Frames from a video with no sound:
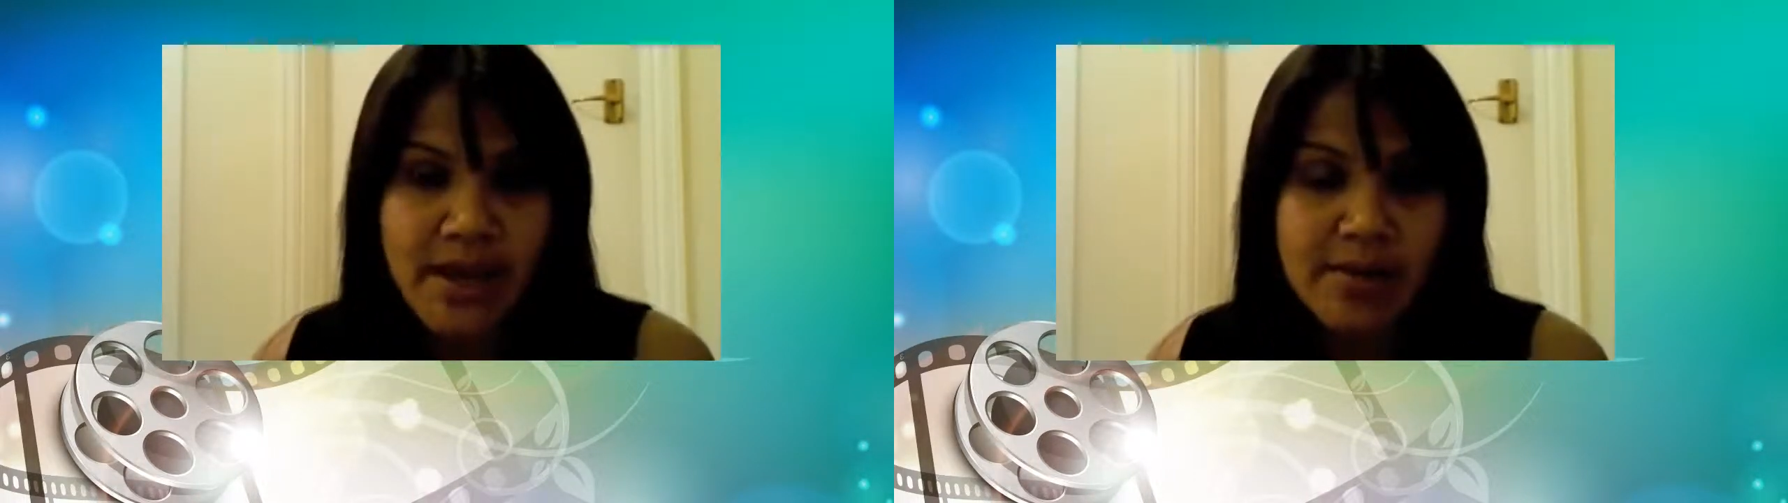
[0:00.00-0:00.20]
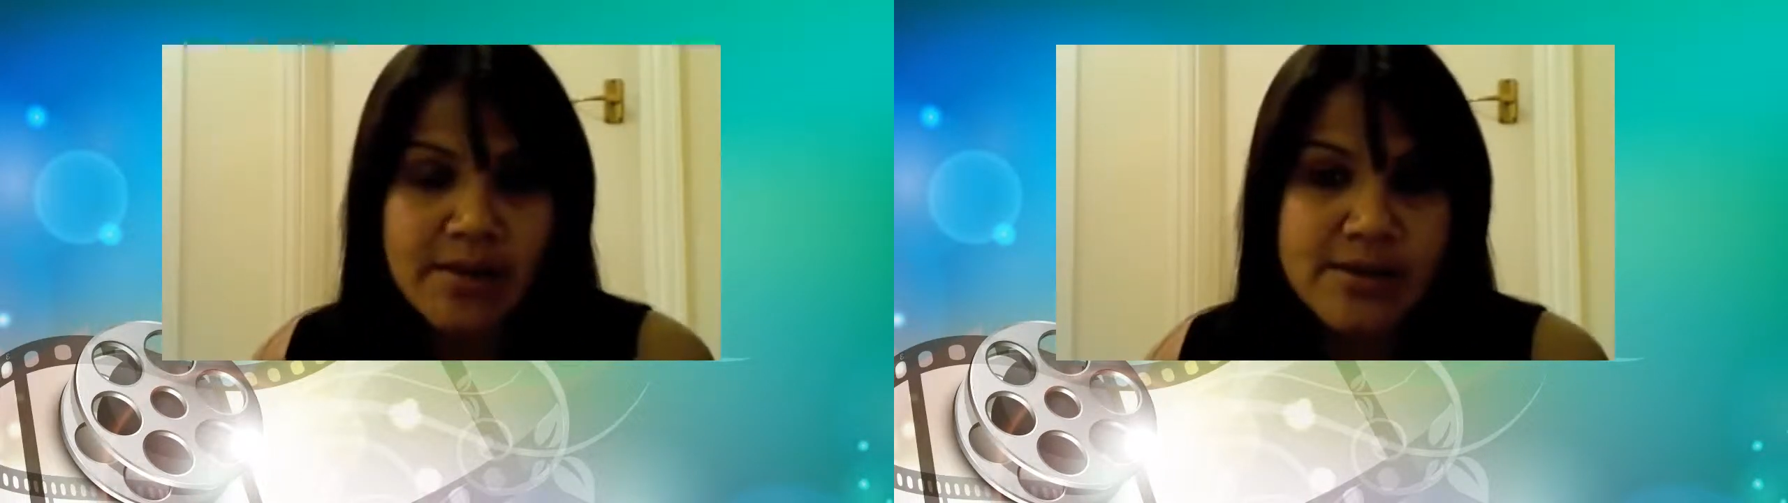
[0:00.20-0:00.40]

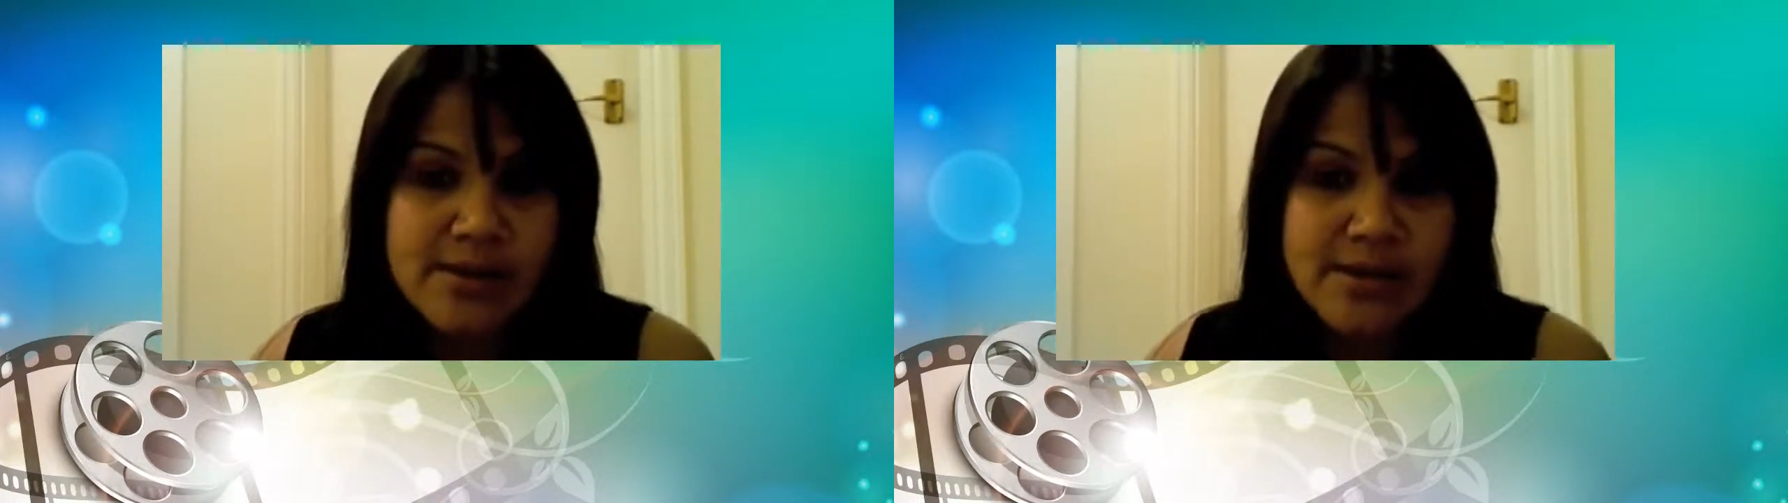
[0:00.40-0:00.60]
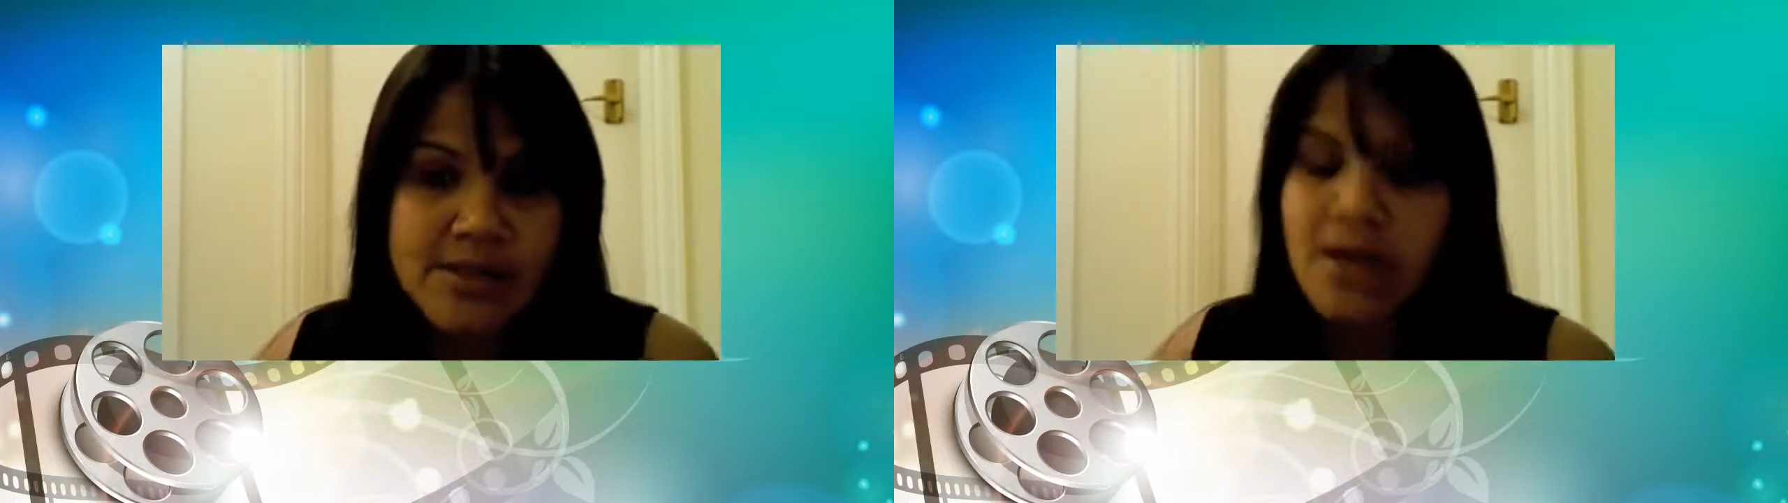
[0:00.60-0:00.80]
outlet
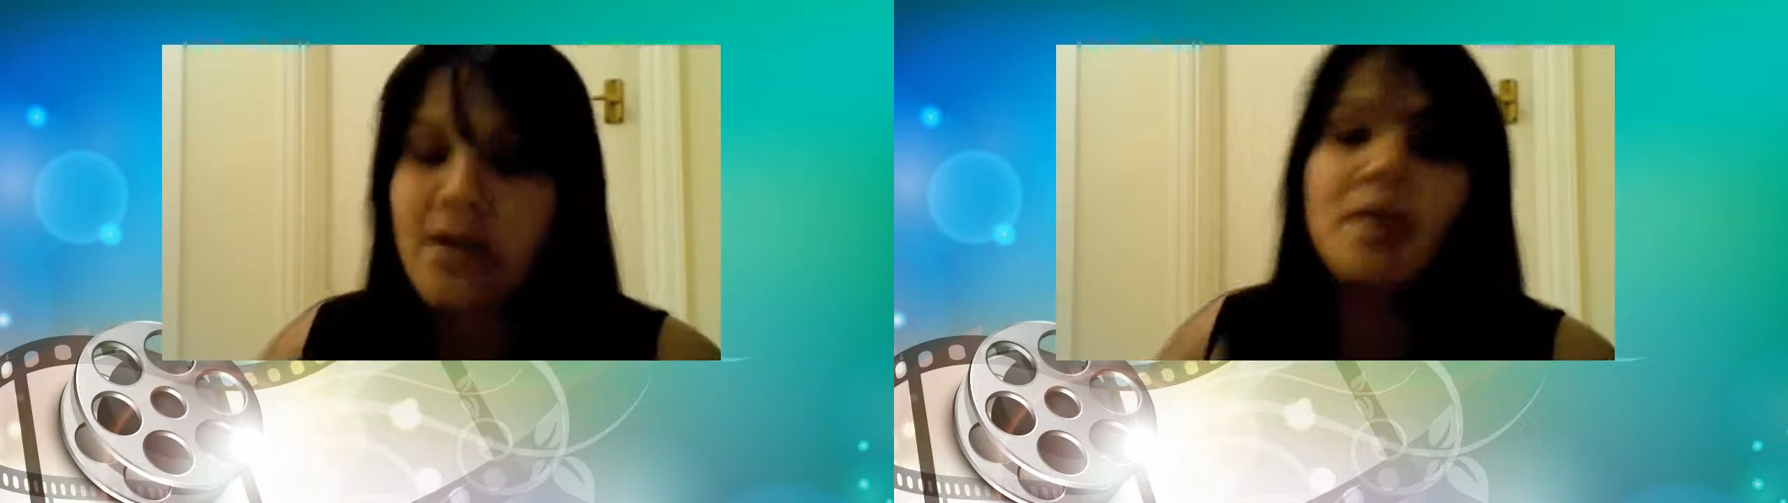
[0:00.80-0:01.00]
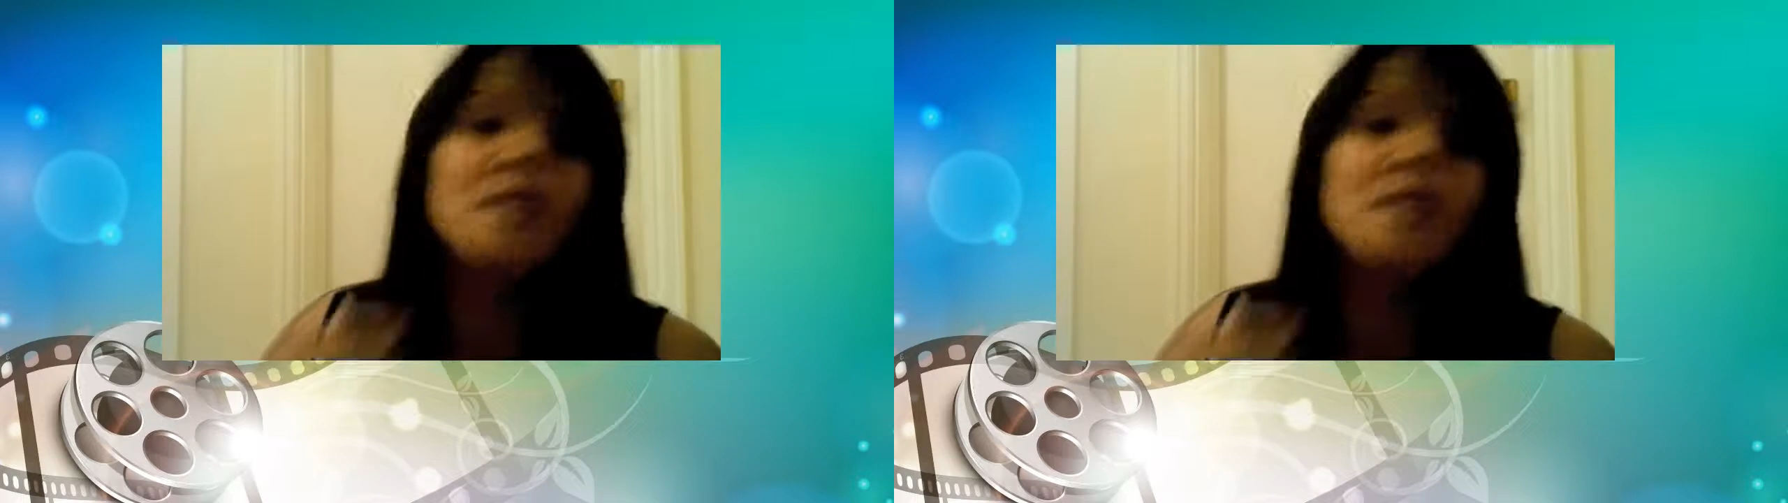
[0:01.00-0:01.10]
centre.